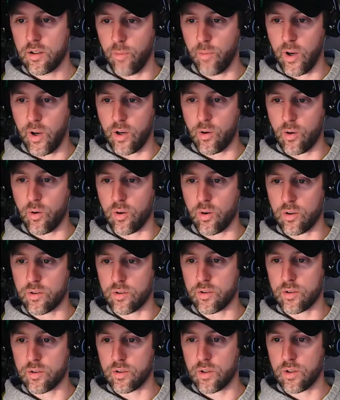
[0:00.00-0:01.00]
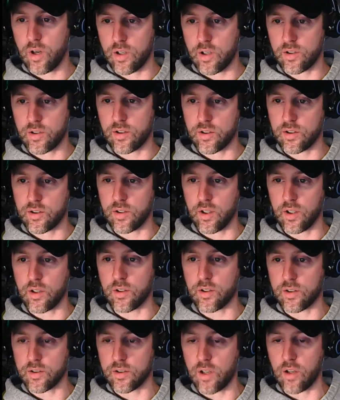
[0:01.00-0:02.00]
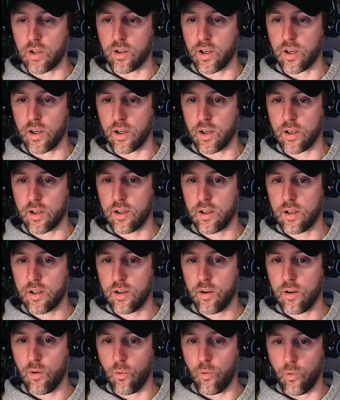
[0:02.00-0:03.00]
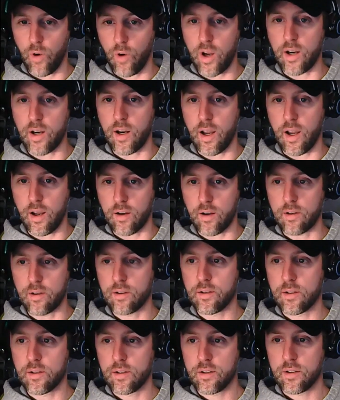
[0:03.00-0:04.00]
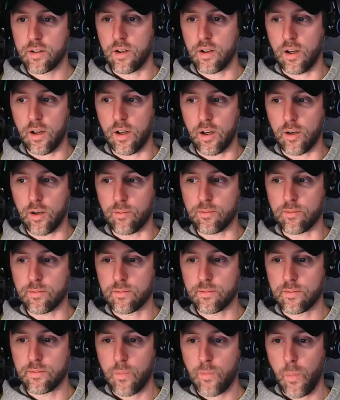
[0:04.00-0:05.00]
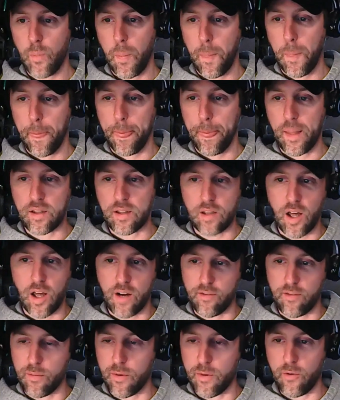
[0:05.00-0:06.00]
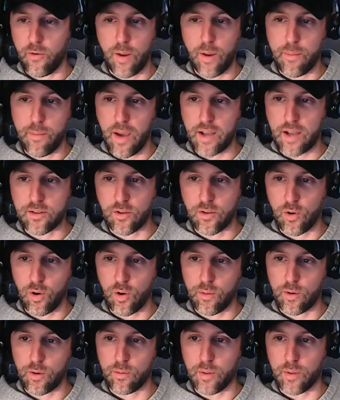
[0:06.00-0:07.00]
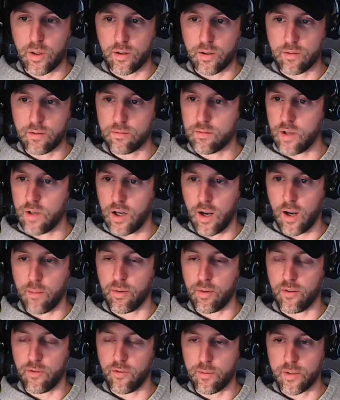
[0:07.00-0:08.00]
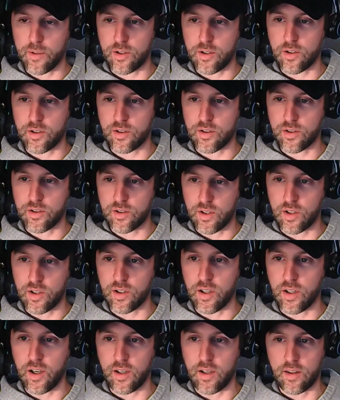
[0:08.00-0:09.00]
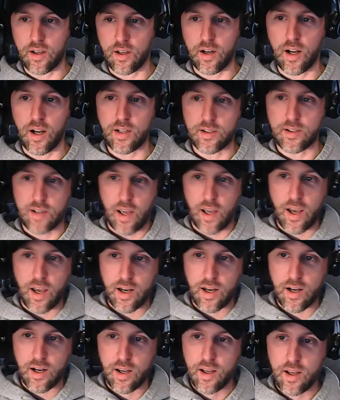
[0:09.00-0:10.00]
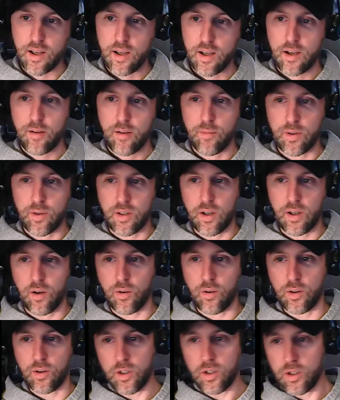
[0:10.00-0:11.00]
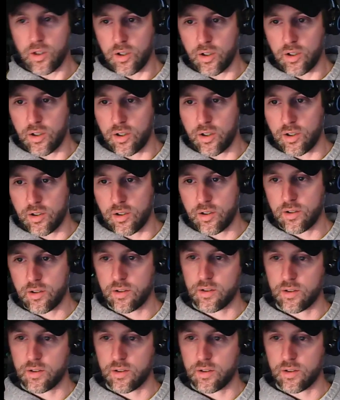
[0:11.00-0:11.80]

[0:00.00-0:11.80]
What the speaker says: My corals are still sulking right now. A lot of them are right back to normal, but a couple of them are just still like, they're not dead, but they don't look good.